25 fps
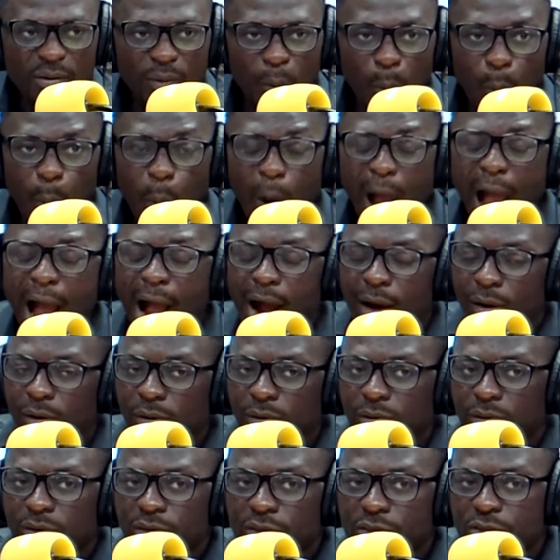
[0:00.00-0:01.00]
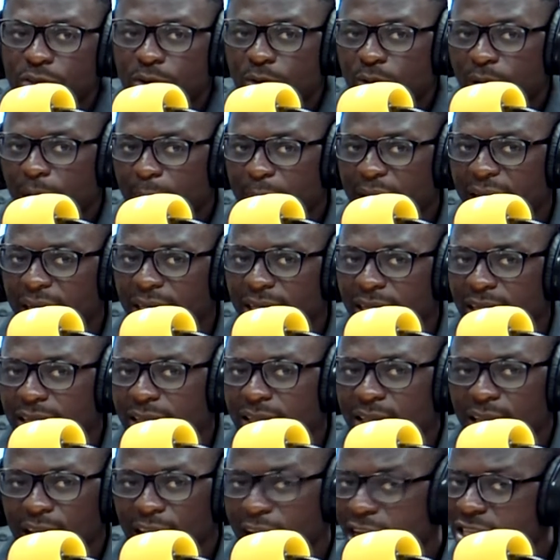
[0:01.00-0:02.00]
Wow. So, I mean,
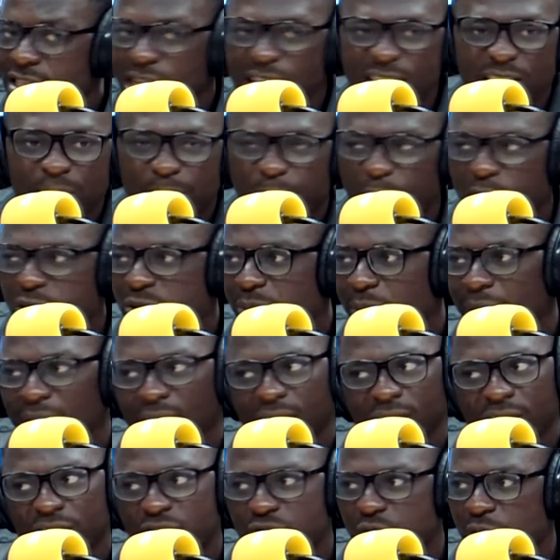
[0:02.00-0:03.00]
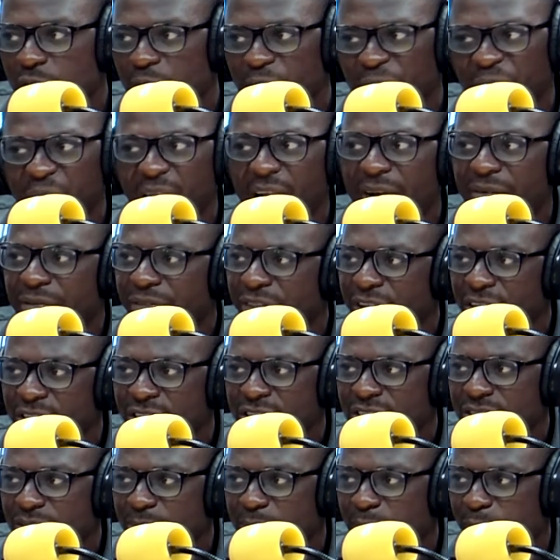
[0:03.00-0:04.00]
the age, let's say plus or minus 25,
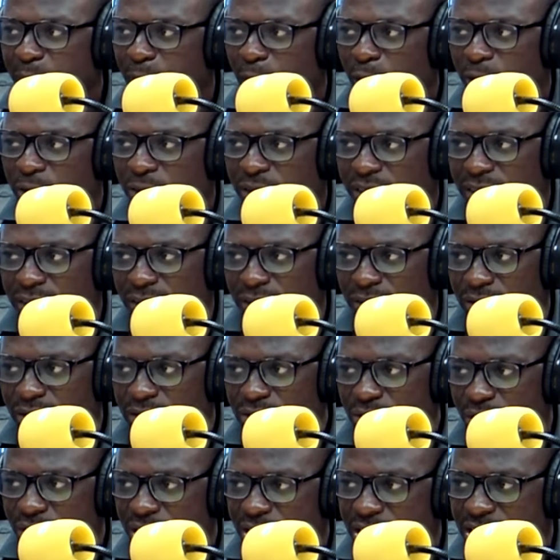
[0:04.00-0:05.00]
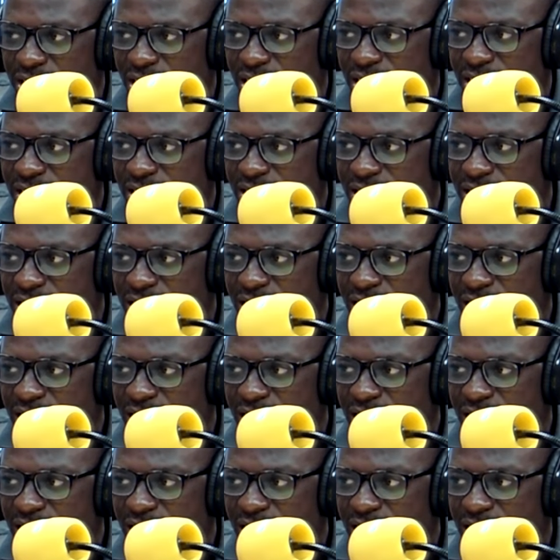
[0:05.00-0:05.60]
30, before 26?